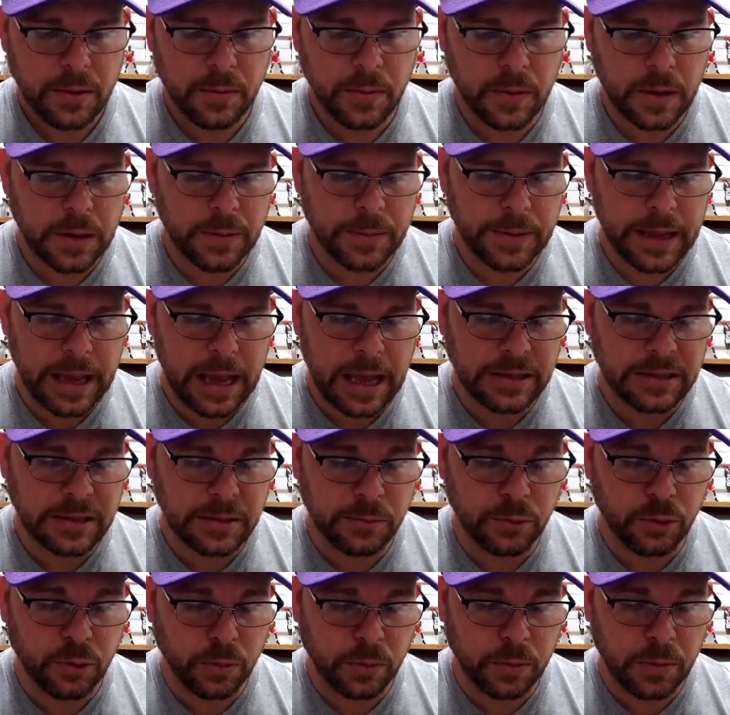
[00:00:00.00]
What do we got?
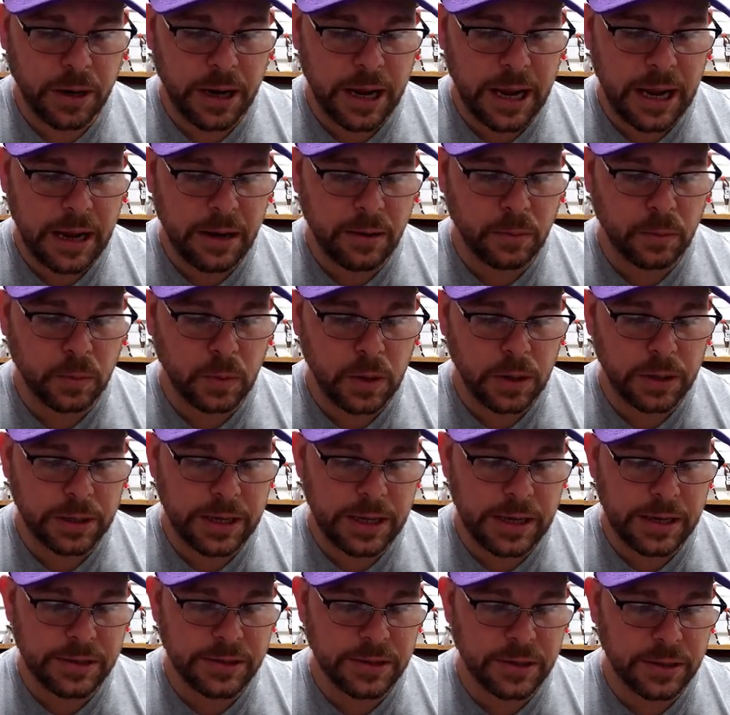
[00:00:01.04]
Some great
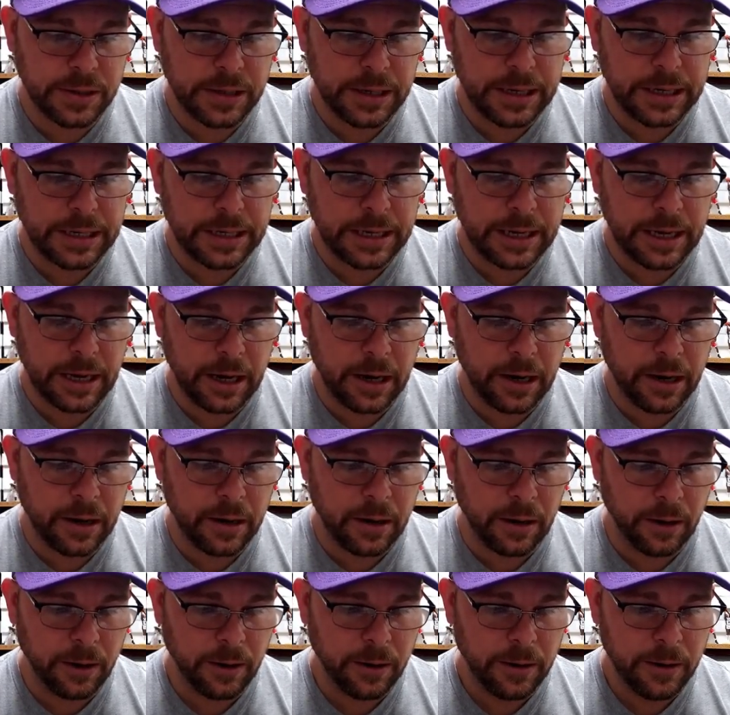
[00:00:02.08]
rookies are in
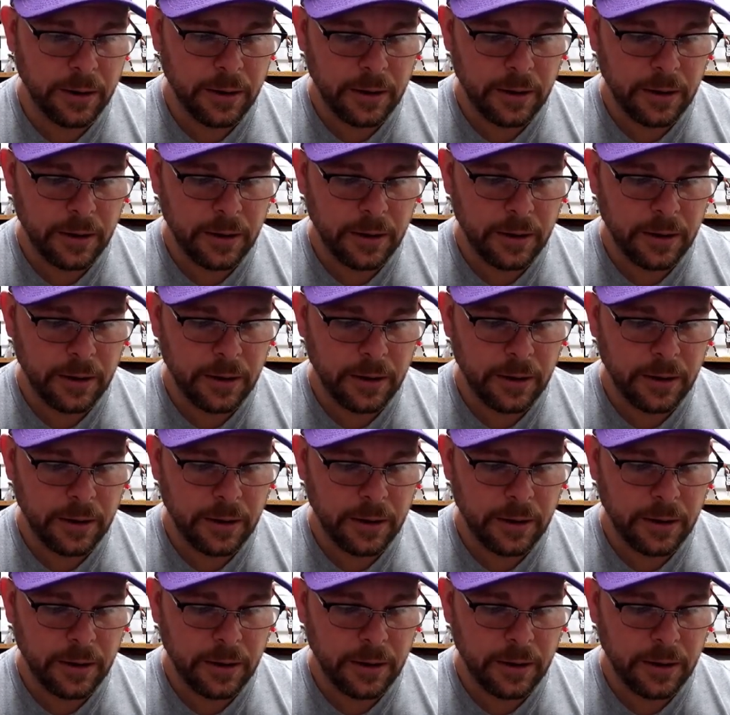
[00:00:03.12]
here.